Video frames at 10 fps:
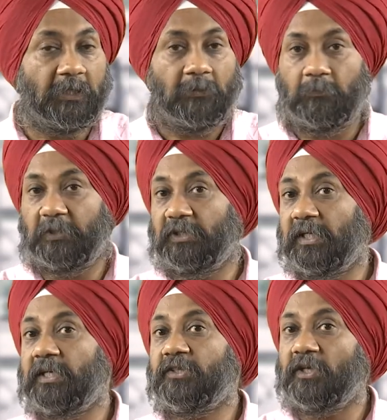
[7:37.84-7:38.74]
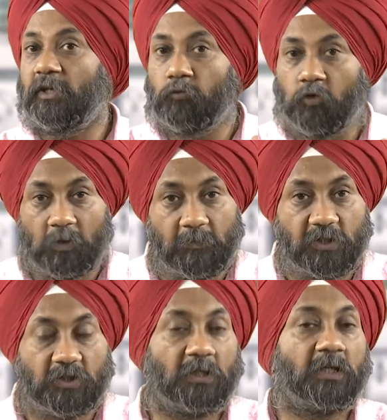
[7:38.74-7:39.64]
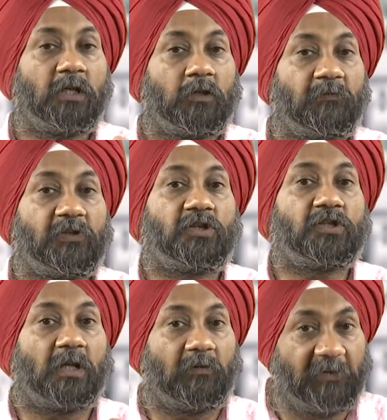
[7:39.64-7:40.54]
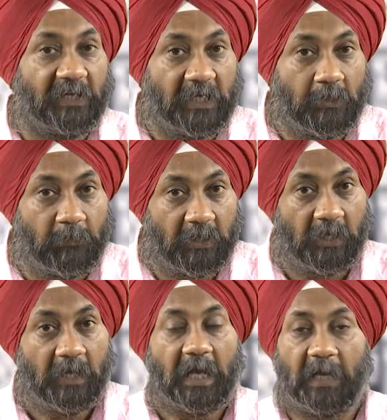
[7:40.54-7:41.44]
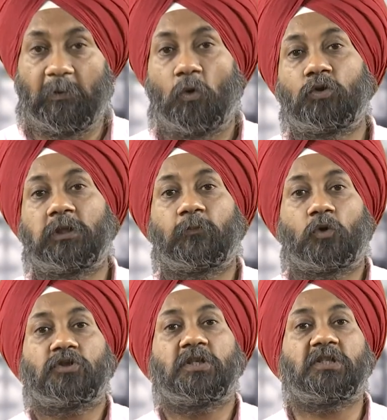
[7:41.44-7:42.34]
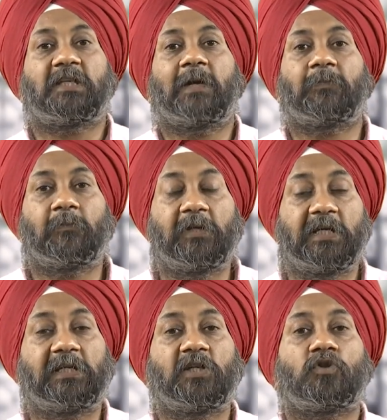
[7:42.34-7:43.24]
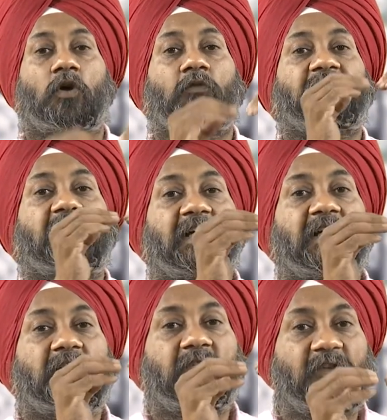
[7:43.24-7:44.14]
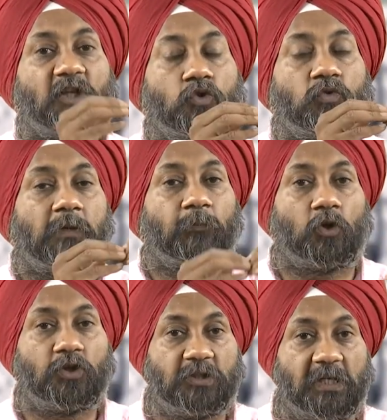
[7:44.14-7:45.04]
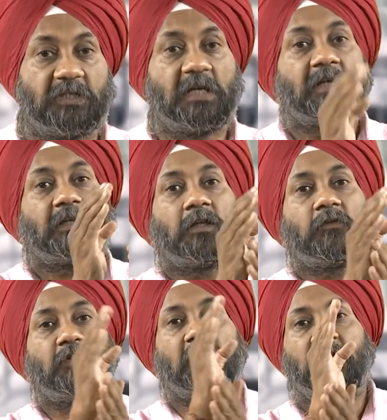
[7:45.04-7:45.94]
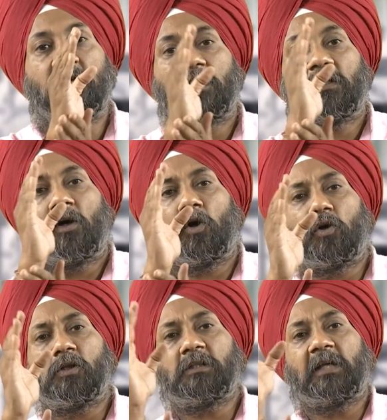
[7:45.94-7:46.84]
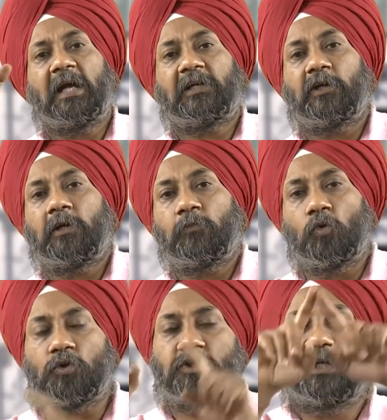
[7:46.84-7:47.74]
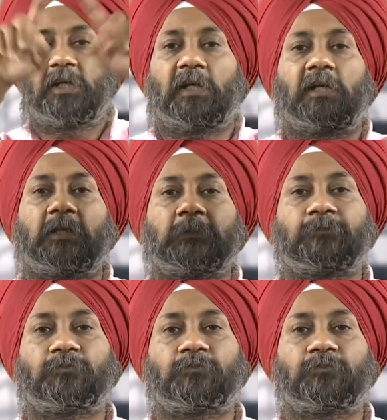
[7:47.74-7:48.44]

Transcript: but there is information which is available about the process capabilities of the individual process giving all the attributes in a